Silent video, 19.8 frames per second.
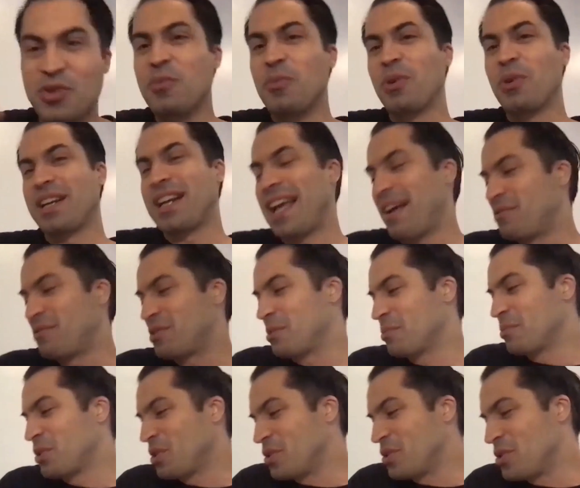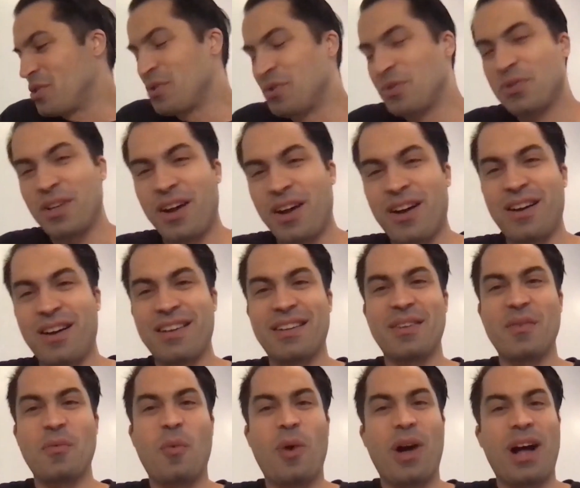we're going to have some good news on
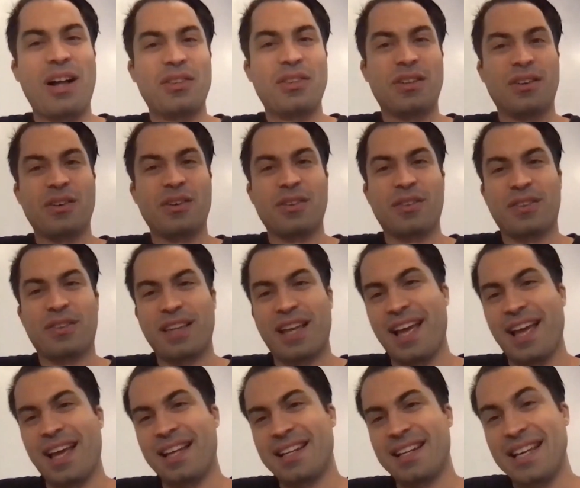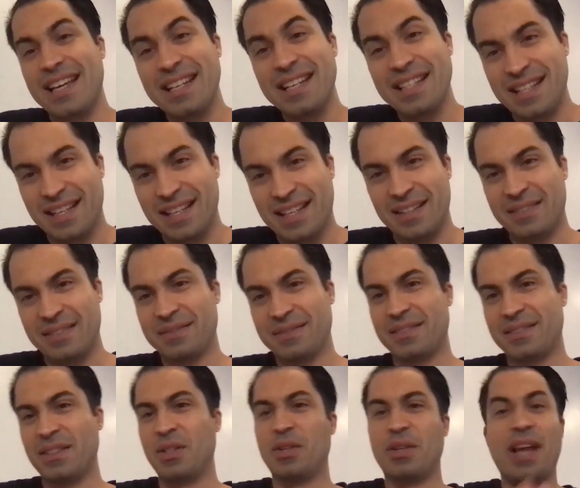Wild Earth and India.
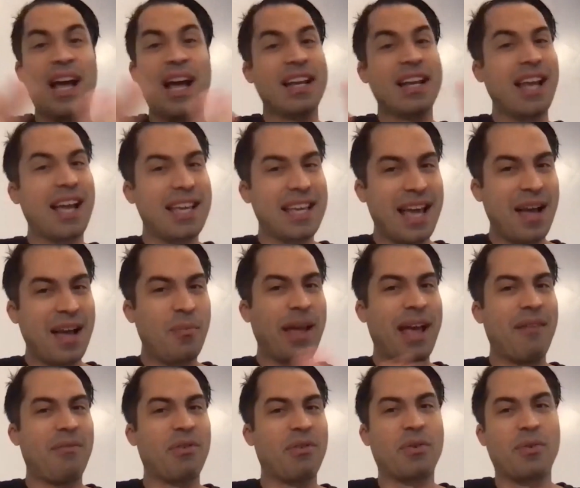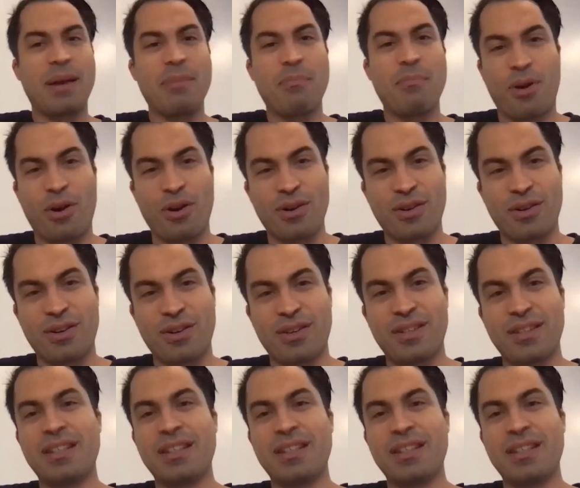Not yet. We have a great partner.